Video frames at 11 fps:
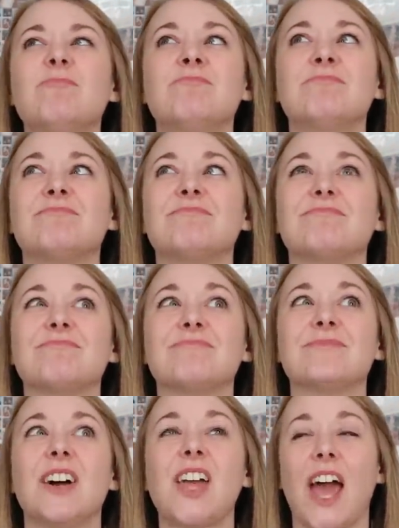
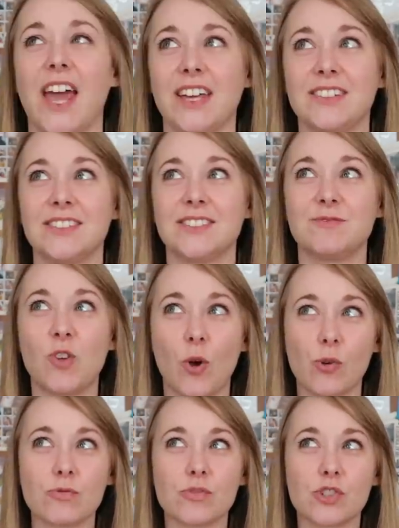okay,
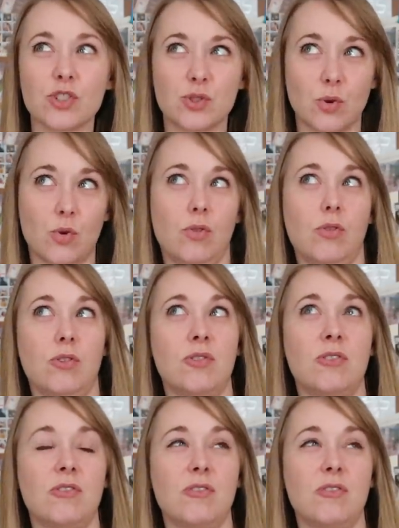not sure